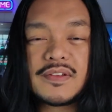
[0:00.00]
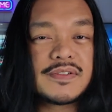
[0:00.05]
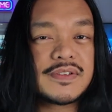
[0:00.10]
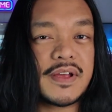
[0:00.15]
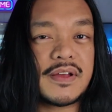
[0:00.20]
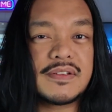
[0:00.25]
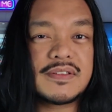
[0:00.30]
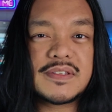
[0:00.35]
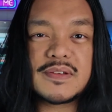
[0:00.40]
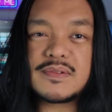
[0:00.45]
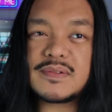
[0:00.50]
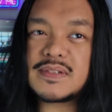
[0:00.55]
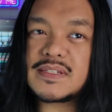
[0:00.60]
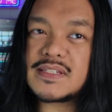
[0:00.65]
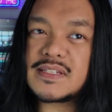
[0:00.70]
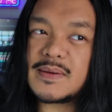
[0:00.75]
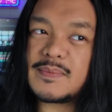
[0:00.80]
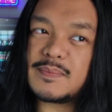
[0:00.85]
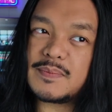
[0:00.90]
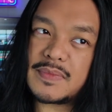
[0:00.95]
there's also
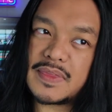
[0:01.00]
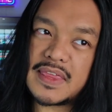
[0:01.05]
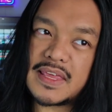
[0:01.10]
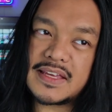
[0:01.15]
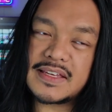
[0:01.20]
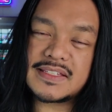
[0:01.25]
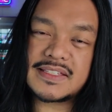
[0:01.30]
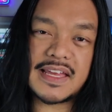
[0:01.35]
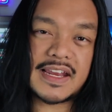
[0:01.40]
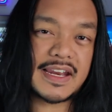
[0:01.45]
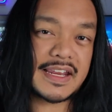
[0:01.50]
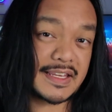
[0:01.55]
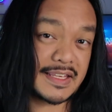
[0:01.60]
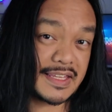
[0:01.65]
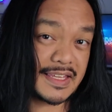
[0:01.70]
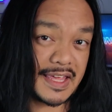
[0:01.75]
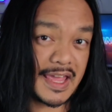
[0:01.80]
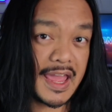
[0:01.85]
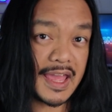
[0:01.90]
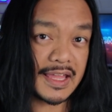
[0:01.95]
some things that
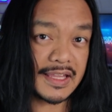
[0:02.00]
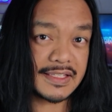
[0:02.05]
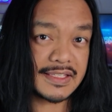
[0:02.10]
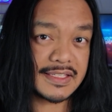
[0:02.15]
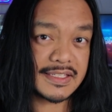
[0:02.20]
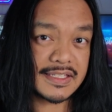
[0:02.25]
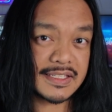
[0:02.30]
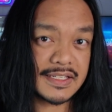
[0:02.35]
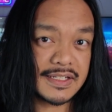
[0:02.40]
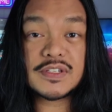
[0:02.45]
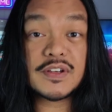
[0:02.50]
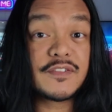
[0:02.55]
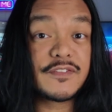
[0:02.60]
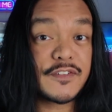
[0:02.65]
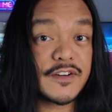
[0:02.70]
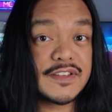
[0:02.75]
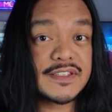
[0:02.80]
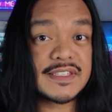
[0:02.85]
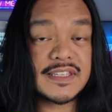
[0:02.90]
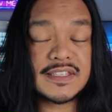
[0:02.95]
it can't. So
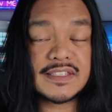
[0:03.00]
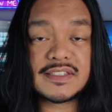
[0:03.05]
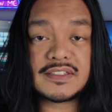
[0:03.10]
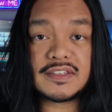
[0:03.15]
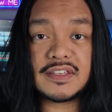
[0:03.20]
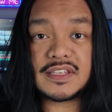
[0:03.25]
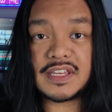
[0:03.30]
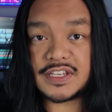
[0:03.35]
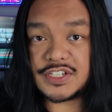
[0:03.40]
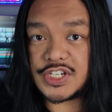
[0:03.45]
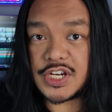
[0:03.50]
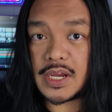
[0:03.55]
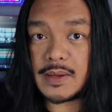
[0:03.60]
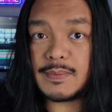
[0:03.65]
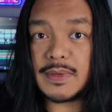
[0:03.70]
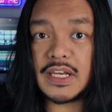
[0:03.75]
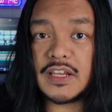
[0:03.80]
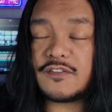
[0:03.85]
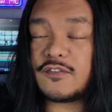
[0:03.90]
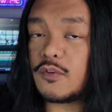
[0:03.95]
for instance, the DJI
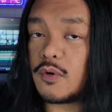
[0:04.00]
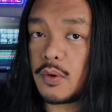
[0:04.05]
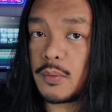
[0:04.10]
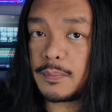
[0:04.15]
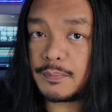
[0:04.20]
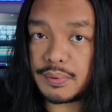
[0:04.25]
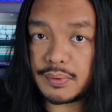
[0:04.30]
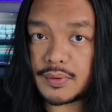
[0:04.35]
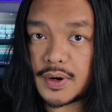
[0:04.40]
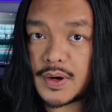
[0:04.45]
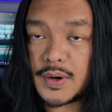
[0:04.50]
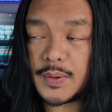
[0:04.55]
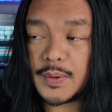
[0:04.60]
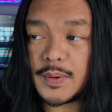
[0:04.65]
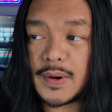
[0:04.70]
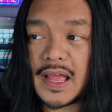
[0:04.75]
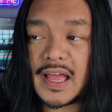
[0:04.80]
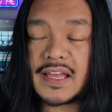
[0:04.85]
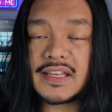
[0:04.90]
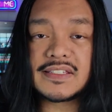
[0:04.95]
Mini 4
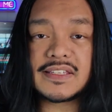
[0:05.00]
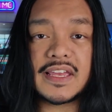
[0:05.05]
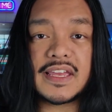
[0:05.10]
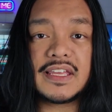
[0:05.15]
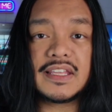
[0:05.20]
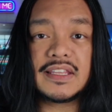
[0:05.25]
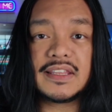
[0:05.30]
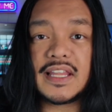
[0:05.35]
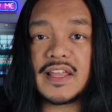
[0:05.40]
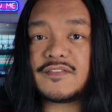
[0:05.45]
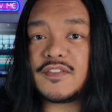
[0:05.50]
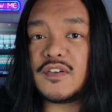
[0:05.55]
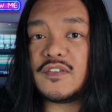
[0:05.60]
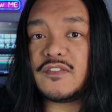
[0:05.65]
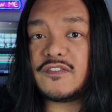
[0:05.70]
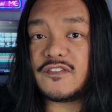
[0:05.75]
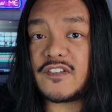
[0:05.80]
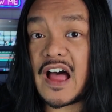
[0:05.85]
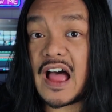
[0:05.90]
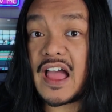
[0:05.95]
Pro has a level
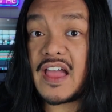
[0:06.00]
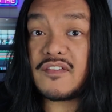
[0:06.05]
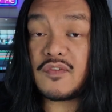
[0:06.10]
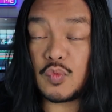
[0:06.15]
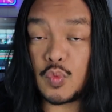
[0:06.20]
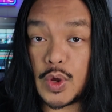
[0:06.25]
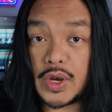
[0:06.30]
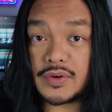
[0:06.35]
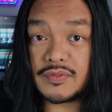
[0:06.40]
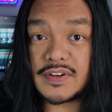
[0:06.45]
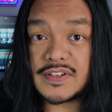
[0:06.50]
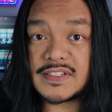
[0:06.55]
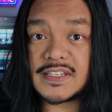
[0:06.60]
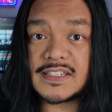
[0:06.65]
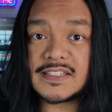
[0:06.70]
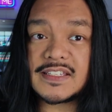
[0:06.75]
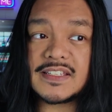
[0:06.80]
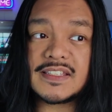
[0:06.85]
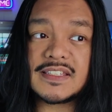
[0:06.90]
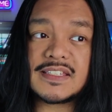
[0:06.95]
5 wind
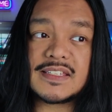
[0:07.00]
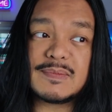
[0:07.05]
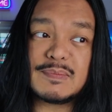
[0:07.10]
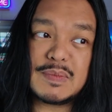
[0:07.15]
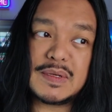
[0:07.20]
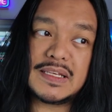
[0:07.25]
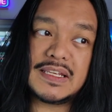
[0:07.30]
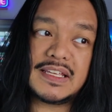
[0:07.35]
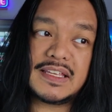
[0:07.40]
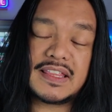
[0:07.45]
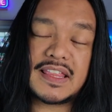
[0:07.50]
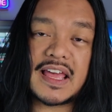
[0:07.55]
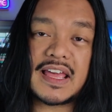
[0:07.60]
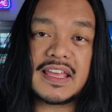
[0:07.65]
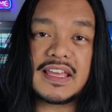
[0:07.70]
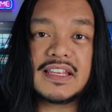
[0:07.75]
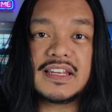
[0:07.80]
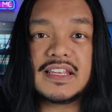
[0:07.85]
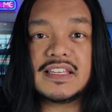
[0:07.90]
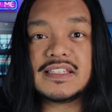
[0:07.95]
resistance, meaning
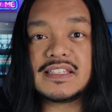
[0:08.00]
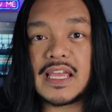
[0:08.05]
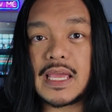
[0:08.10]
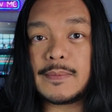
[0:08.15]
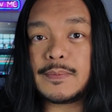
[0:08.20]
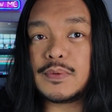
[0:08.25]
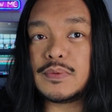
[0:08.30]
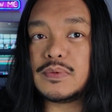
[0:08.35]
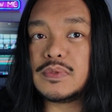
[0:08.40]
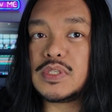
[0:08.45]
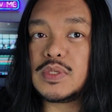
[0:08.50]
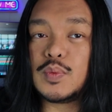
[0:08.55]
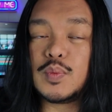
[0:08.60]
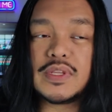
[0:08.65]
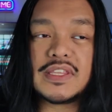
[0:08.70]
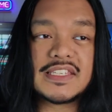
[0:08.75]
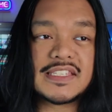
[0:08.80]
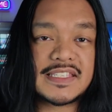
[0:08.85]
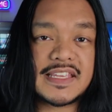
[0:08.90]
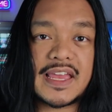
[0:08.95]
that it is able to
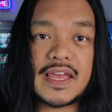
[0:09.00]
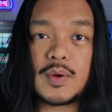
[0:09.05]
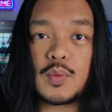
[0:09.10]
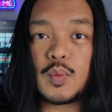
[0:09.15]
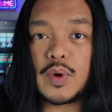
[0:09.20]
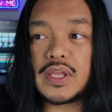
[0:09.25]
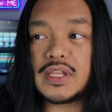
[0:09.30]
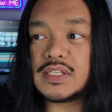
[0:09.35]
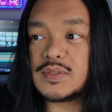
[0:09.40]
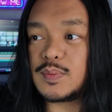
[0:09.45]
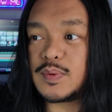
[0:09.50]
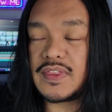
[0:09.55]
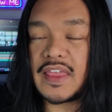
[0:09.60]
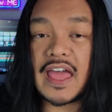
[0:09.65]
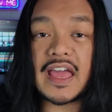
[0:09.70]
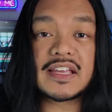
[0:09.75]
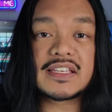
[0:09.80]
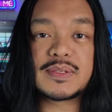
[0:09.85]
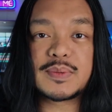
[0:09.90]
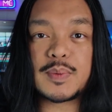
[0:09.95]
withstand winds with
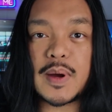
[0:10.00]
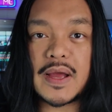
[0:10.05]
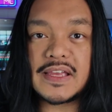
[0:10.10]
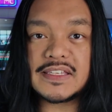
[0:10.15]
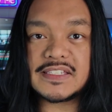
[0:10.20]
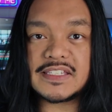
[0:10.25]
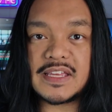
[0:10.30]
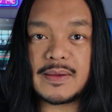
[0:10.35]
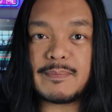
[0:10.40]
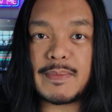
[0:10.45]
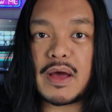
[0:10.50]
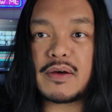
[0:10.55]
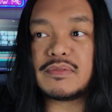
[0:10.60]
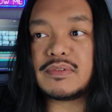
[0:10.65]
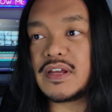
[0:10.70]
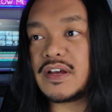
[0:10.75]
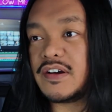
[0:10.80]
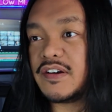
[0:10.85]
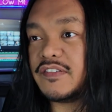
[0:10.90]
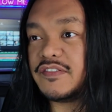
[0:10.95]
XYZ
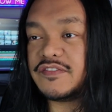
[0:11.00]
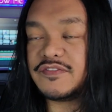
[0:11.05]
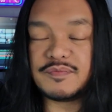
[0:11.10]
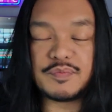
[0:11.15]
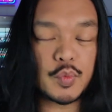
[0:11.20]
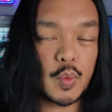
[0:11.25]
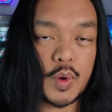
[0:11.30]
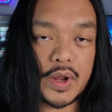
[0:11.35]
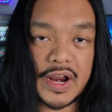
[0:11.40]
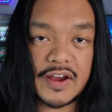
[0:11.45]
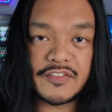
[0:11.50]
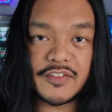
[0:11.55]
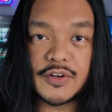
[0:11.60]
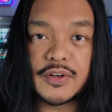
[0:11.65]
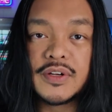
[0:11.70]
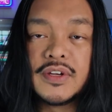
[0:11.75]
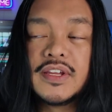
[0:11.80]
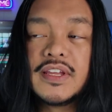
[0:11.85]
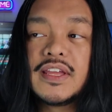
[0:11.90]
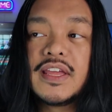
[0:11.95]
amount of
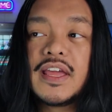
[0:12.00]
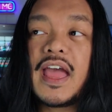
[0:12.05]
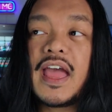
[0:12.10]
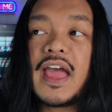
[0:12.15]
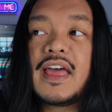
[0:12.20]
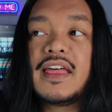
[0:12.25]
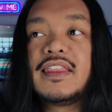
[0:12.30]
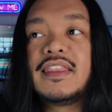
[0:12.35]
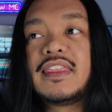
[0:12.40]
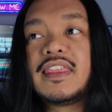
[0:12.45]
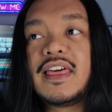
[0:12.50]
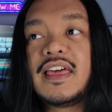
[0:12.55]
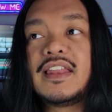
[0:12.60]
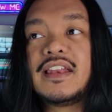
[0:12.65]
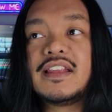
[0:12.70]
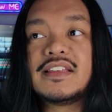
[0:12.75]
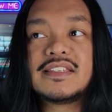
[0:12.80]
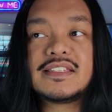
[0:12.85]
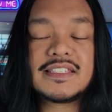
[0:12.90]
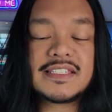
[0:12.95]
whatever. And
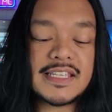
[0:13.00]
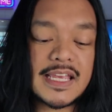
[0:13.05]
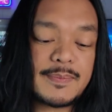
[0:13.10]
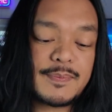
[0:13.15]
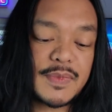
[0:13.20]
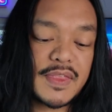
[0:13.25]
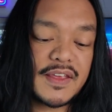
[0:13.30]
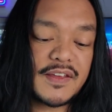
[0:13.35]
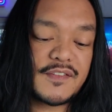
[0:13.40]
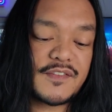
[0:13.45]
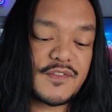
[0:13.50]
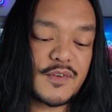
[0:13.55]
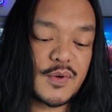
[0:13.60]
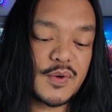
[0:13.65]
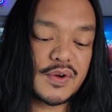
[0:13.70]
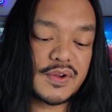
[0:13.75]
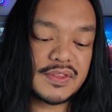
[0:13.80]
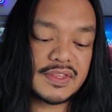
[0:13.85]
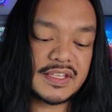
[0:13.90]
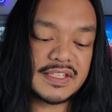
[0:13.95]
then same thing
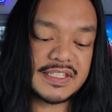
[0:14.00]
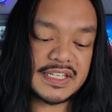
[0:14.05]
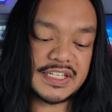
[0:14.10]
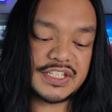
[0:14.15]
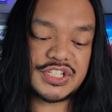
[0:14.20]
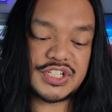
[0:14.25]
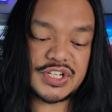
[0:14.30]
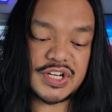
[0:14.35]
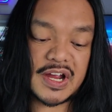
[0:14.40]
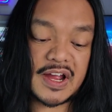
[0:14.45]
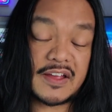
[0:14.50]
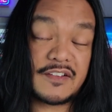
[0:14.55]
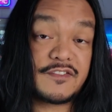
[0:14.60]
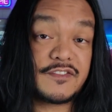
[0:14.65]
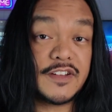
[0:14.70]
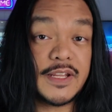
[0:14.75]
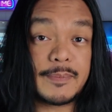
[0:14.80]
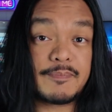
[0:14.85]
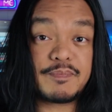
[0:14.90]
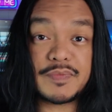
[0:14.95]
for the DJI
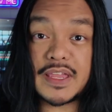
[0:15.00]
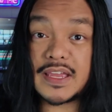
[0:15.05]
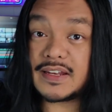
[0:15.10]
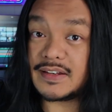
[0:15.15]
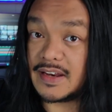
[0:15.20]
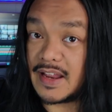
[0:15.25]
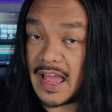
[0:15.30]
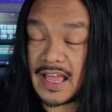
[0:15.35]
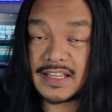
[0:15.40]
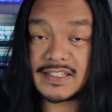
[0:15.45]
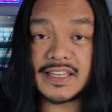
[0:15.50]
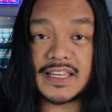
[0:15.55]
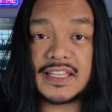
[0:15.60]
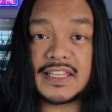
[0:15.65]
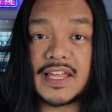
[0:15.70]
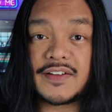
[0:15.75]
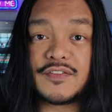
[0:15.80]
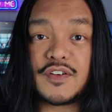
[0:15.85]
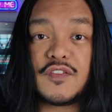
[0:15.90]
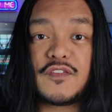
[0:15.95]
Flip. It has a
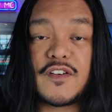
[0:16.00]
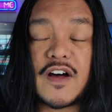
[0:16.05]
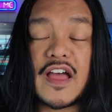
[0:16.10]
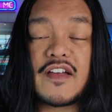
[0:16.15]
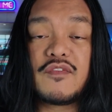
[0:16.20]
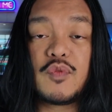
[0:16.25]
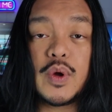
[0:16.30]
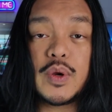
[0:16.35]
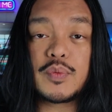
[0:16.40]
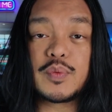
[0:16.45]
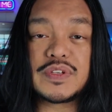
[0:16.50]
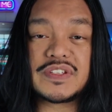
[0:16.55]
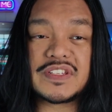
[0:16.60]
level 5 wind